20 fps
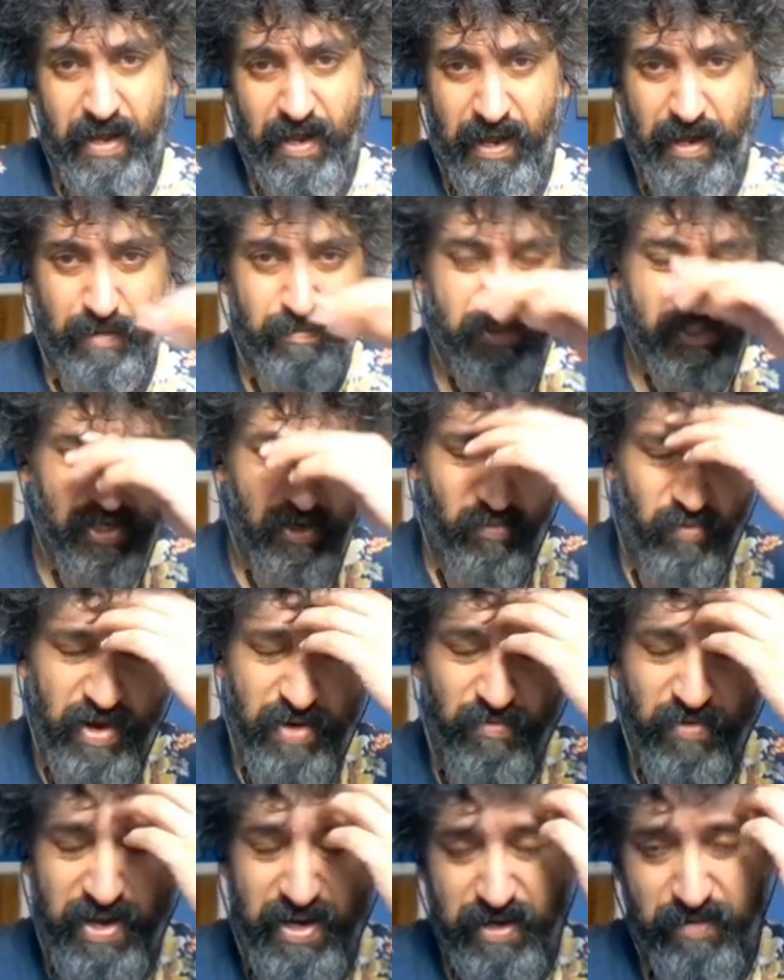Um, so
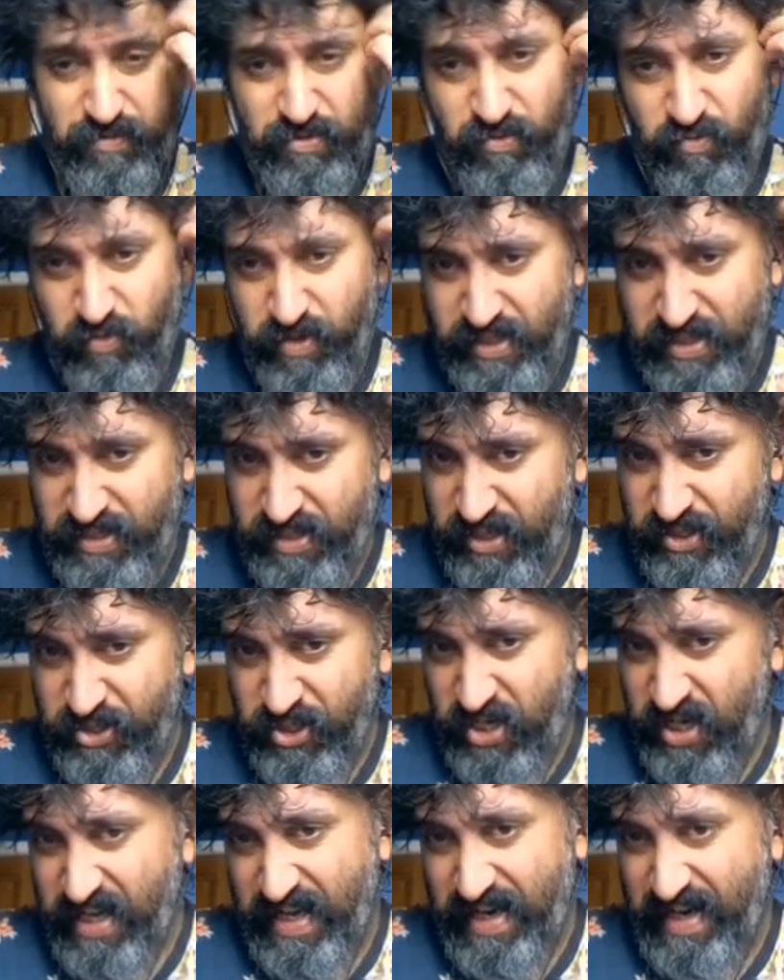when we come to
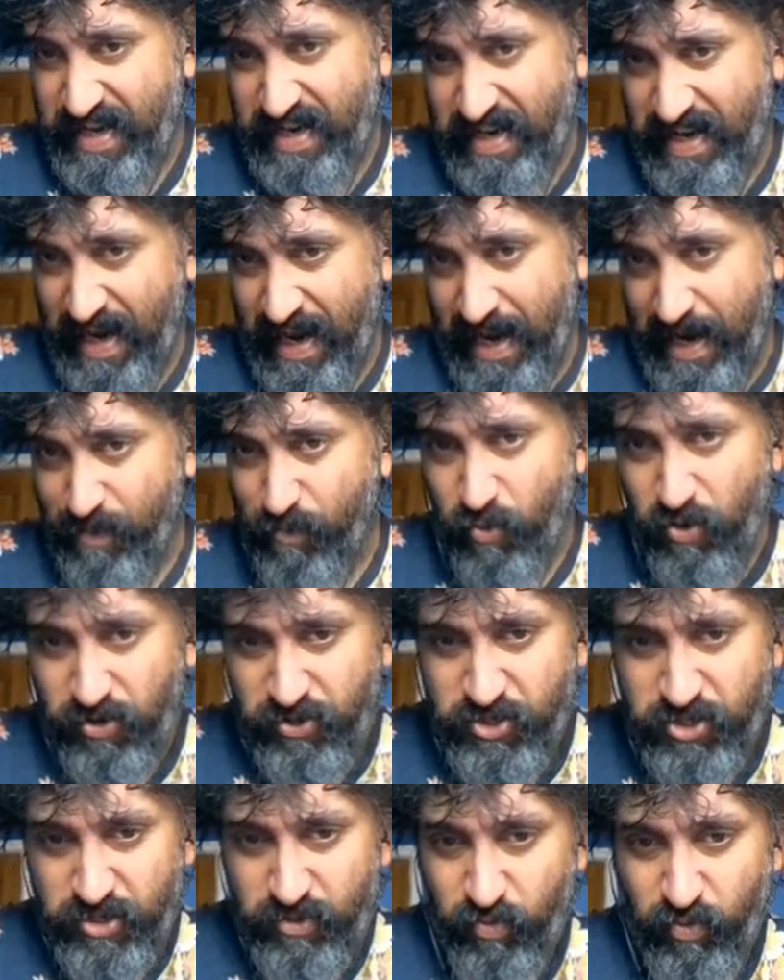research early game,
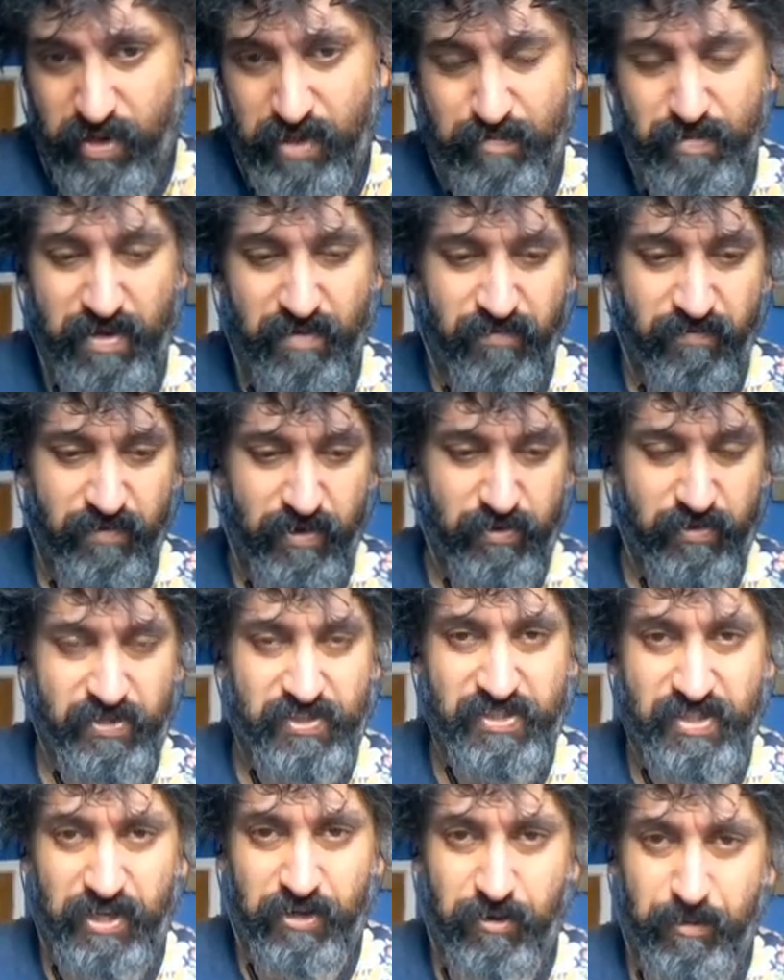what should we be
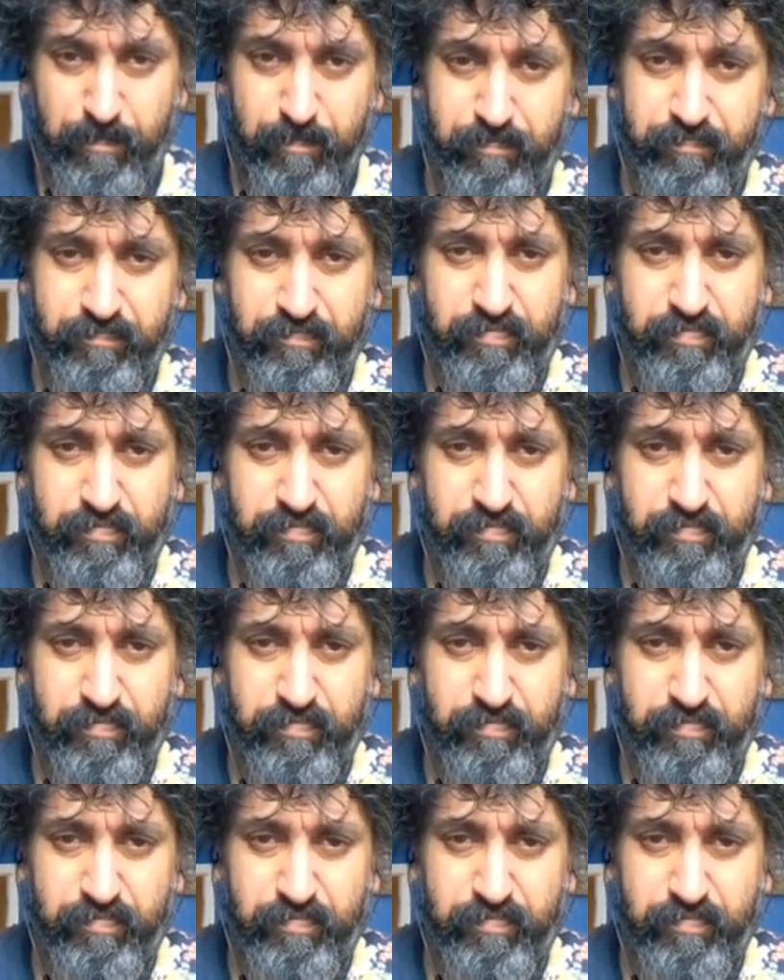focusing on?